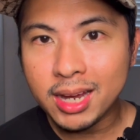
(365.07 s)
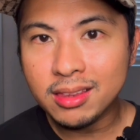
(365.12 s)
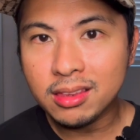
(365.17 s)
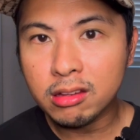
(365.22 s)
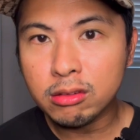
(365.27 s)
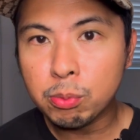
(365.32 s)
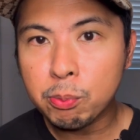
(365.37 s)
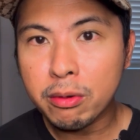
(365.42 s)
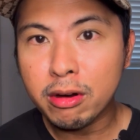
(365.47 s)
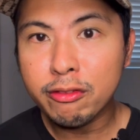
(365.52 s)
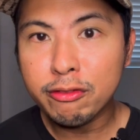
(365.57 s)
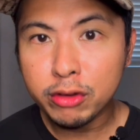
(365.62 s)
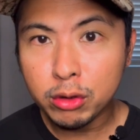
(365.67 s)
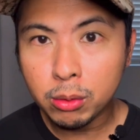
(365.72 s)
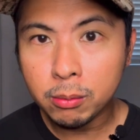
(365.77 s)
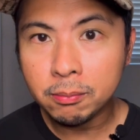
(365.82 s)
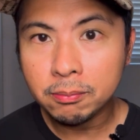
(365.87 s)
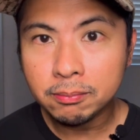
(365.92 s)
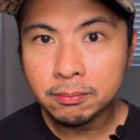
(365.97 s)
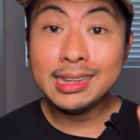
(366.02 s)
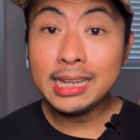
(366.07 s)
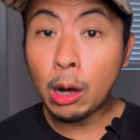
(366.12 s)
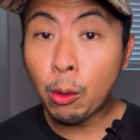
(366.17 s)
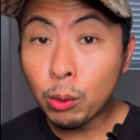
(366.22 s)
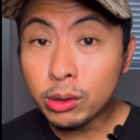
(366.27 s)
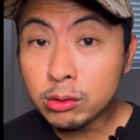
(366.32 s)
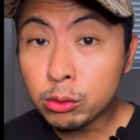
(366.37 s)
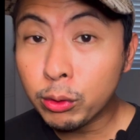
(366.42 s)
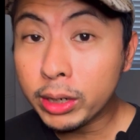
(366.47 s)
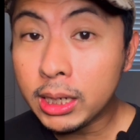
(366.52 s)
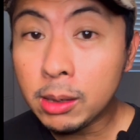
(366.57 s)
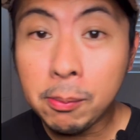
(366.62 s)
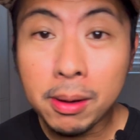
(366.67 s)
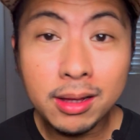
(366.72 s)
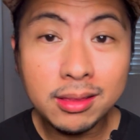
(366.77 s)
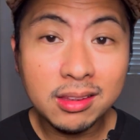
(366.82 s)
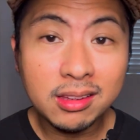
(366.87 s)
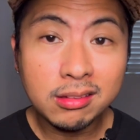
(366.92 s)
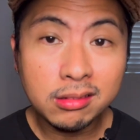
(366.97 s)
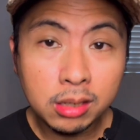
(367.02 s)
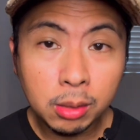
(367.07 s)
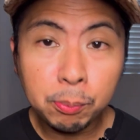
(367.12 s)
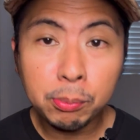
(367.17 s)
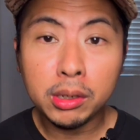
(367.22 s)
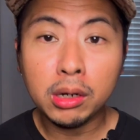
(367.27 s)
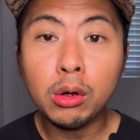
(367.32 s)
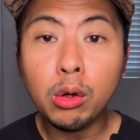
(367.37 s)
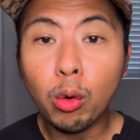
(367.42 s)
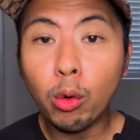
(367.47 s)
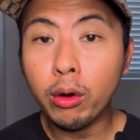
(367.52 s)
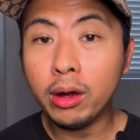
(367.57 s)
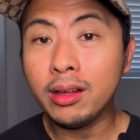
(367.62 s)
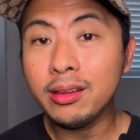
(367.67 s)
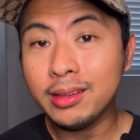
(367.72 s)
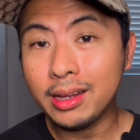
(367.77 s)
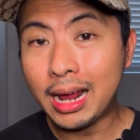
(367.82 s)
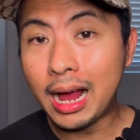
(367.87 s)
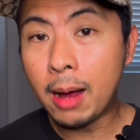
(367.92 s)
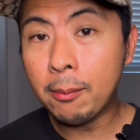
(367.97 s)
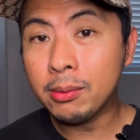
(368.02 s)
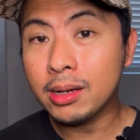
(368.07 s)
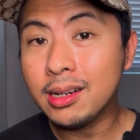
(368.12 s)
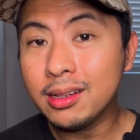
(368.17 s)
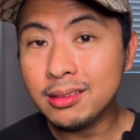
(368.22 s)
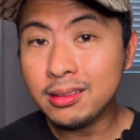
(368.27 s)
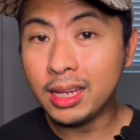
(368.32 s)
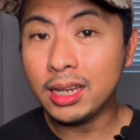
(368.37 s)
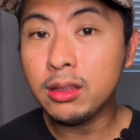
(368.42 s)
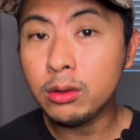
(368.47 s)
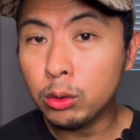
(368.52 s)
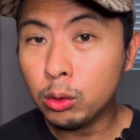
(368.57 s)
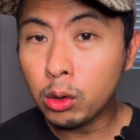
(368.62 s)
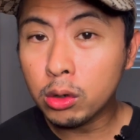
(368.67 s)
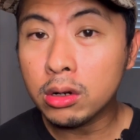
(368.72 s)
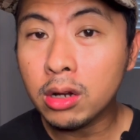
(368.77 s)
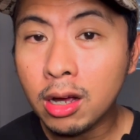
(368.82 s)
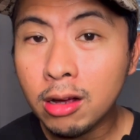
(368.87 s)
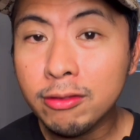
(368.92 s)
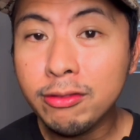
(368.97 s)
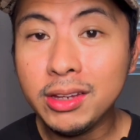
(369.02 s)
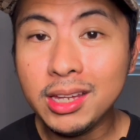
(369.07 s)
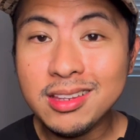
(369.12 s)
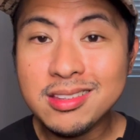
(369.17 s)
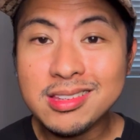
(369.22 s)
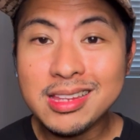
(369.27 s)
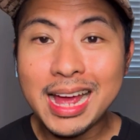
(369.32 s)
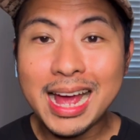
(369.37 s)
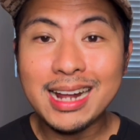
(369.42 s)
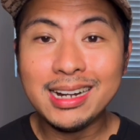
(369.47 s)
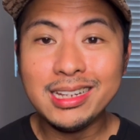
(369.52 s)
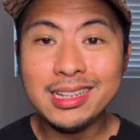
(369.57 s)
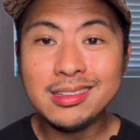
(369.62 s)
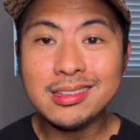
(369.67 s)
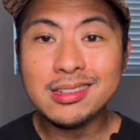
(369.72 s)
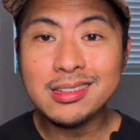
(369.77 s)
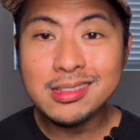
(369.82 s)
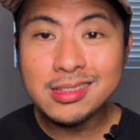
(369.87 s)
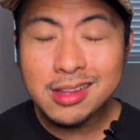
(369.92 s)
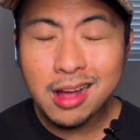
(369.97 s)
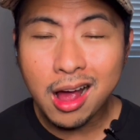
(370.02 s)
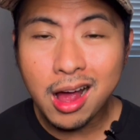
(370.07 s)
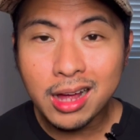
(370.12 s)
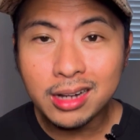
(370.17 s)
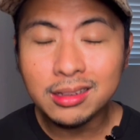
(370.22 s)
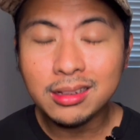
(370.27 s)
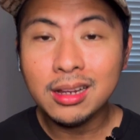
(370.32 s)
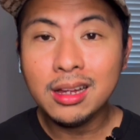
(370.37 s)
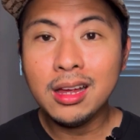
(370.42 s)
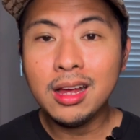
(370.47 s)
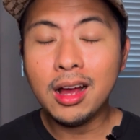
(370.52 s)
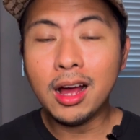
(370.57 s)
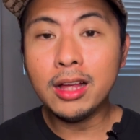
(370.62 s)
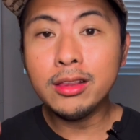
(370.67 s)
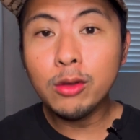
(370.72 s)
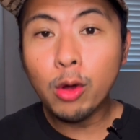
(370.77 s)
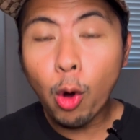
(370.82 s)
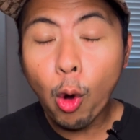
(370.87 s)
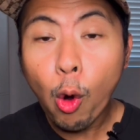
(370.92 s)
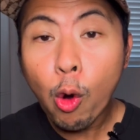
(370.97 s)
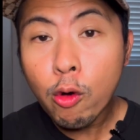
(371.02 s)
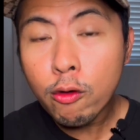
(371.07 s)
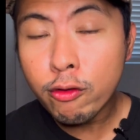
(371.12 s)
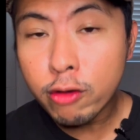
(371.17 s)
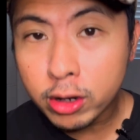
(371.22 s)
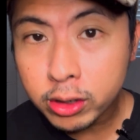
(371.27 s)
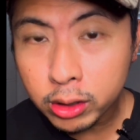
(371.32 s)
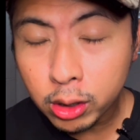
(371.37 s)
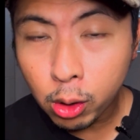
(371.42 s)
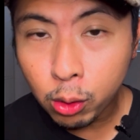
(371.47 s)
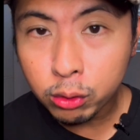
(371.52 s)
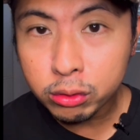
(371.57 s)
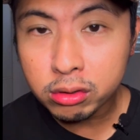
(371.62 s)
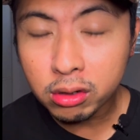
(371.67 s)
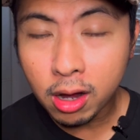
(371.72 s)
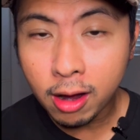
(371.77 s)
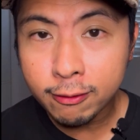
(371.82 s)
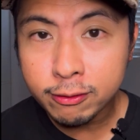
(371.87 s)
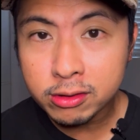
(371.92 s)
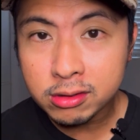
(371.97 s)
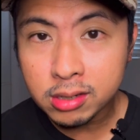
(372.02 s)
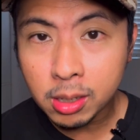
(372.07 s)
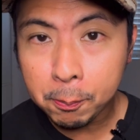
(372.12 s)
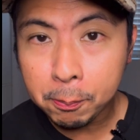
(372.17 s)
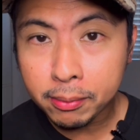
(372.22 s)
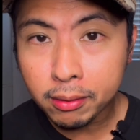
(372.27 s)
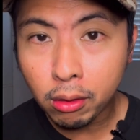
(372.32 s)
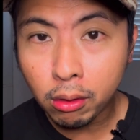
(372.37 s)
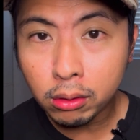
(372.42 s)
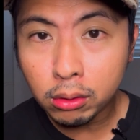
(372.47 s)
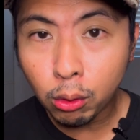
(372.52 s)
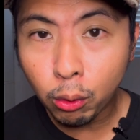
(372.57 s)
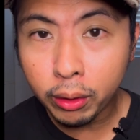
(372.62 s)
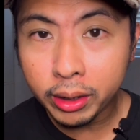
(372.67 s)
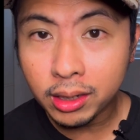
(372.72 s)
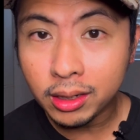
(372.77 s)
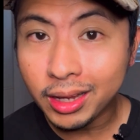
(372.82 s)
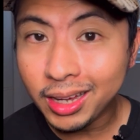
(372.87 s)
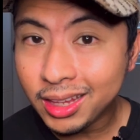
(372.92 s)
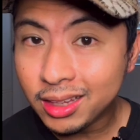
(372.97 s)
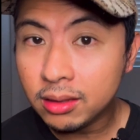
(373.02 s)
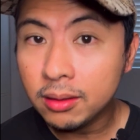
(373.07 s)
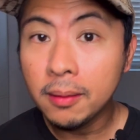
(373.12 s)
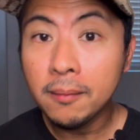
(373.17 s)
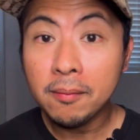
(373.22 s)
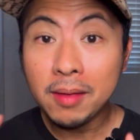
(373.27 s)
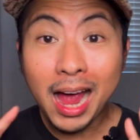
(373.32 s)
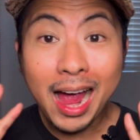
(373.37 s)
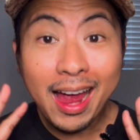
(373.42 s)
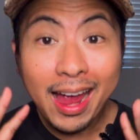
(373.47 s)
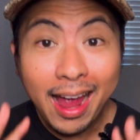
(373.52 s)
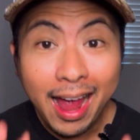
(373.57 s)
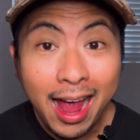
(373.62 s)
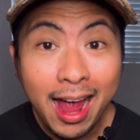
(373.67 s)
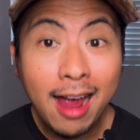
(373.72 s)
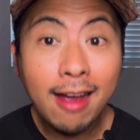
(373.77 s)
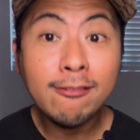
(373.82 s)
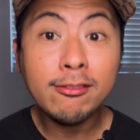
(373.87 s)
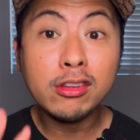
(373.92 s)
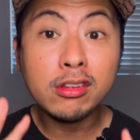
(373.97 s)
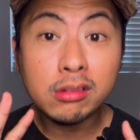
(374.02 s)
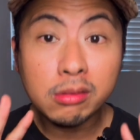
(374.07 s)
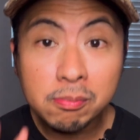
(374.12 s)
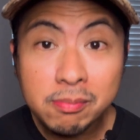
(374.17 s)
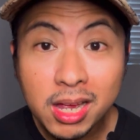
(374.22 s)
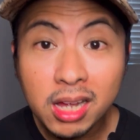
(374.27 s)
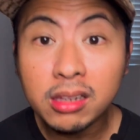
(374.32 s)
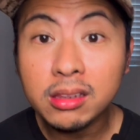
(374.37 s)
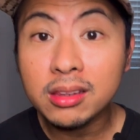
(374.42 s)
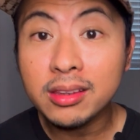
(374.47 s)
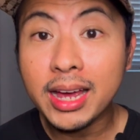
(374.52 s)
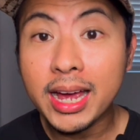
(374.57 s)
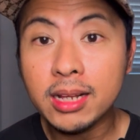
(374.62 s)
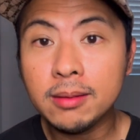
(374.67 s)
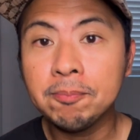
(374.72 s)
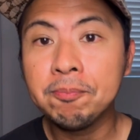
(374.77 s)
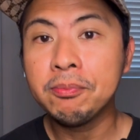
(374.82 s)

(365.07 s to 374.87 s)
this perfume. Now, what's great about the Cypriol oil that I'm gonna take note of is that it's not an overdose of Cypriol oil. And I have smelled that